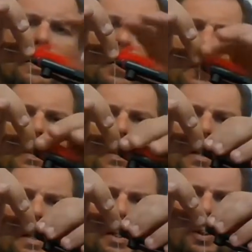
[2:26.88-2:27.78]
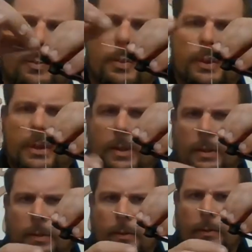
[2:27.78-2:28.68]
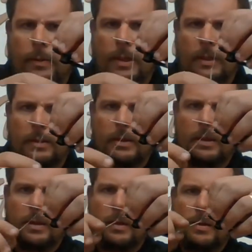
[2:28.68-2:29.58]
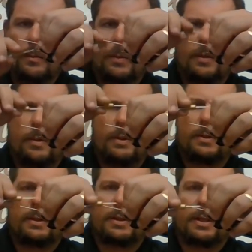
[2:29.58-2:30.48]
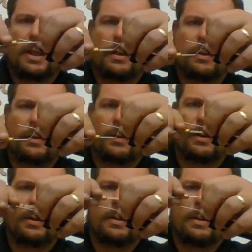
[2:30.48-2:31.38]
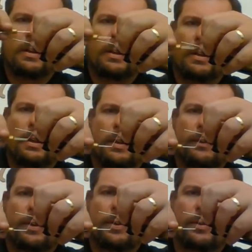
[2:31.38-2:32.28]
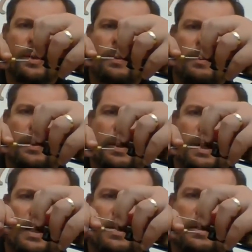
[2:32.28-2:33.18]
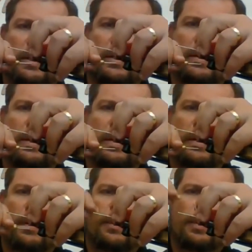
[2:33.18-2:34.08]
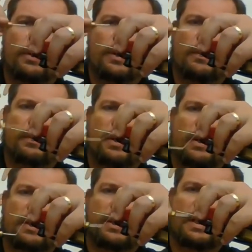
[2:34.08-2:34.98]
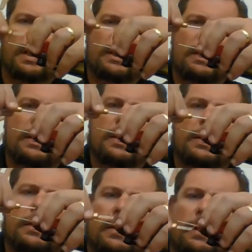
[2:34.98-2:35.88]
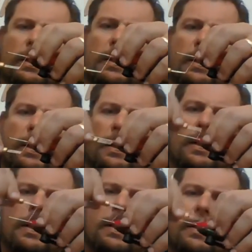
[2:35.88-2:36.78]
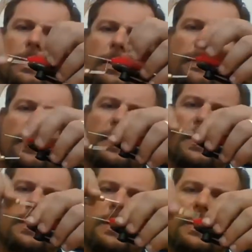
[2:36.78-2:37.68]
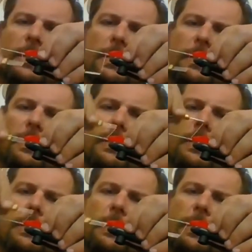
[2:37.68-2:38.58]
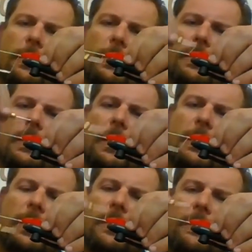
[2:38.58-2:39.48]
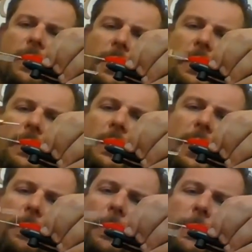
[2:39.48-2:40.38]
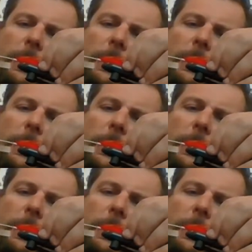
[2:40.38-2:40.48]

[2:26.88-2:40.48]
and the tail you'll put right pretty much on the shank of the hook. Give it two wraparounds, pull the wraparounds tight, and then obviously just tighten everything else up,